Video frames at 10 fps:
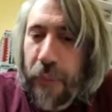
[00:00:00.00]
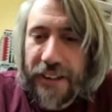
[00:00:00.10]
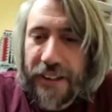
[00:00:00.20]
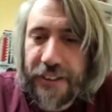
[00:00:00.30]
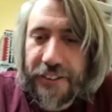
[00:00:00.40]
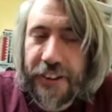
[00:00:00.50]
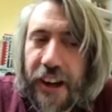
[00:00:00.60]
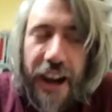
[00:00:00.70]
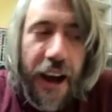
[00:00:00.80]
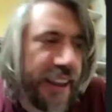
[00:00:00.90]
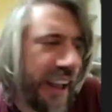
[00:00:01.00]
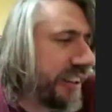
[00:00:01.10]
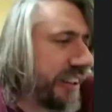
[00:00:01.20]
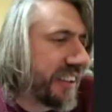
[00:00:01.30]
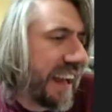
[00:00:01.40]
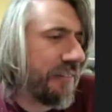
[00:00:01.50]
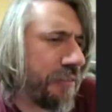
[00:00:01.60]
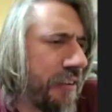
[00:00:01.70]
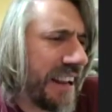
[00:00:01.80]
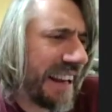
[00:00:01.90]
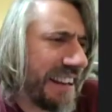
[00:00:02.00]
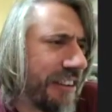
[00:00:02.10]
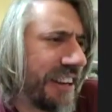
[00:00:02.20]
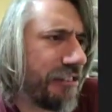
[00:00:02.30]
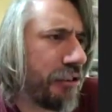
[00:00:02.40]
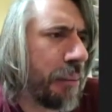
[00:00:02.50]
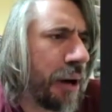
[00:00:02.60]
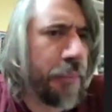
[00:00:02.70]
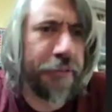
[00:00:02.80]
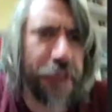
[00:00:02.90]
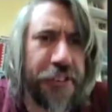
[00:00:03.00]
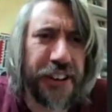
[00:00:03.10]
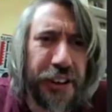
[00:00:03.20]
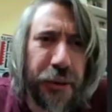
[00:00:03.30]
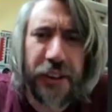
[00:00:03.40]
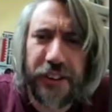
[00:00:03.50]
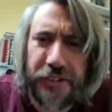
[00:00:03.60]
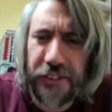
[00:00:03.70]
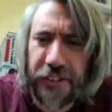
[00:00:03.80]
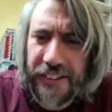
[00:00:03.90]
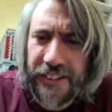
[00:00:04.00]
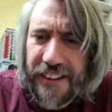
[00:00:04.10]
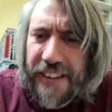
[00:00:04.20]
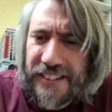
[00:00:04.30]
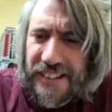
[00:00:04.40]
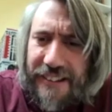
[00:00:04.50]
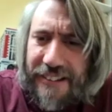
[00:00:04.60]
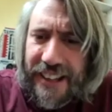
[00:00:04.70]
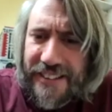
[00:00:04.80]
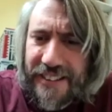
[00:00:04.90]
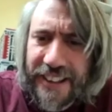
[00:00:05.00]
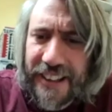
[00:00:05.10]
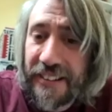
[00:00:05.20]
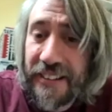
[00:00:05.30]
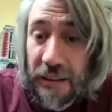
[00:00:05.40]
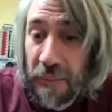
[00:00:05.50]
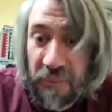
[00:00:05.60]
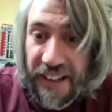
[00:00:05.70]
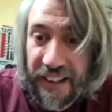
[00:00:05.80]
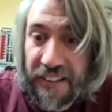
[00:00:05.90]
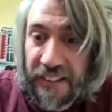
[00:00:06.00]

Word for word: do you start? I, I need to have a very clear idea in my mind before I start. Otherwise, I just kind of sit there staring at it, thinking, I don't know.